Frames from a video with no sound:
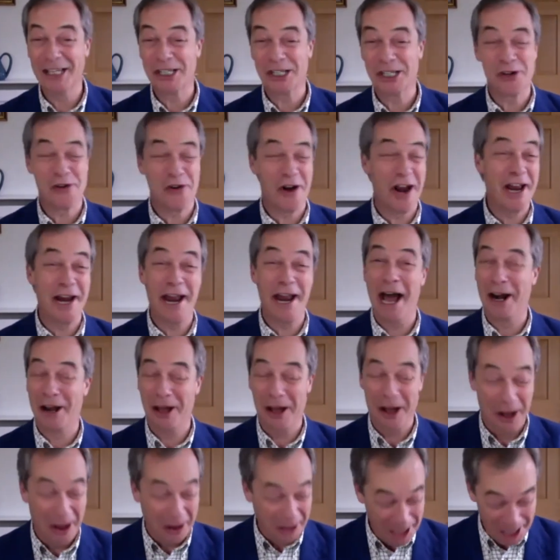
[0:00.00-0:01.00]
straight
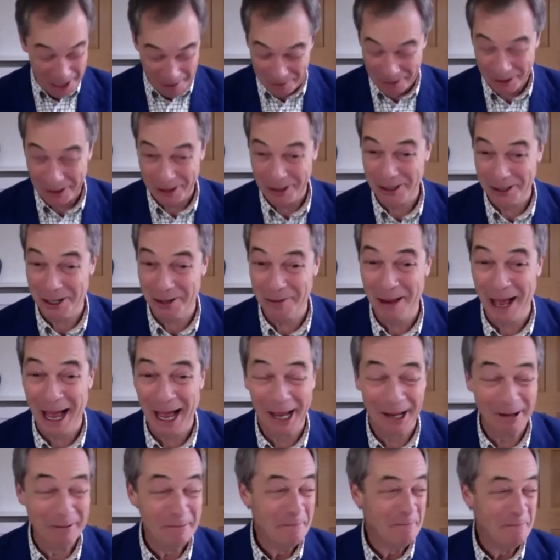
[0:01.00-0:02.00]
out of Hollywood, you
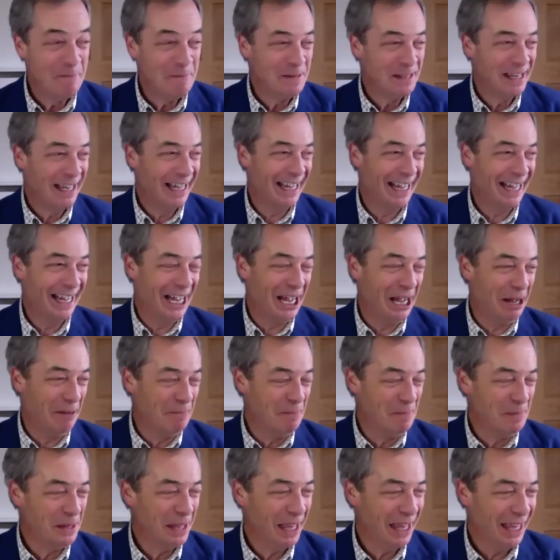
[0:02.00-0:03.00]

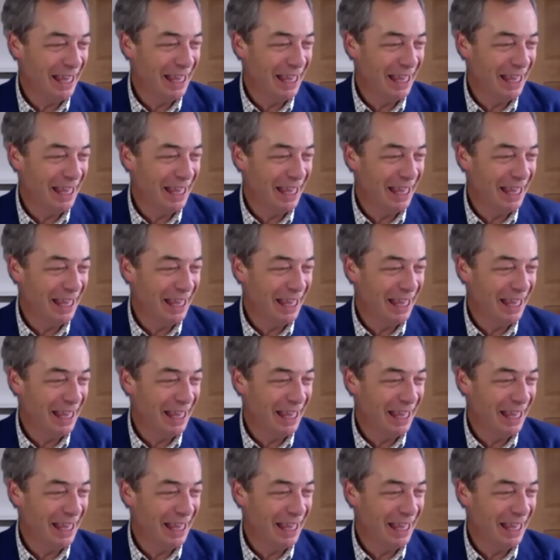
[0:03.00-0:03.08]
know.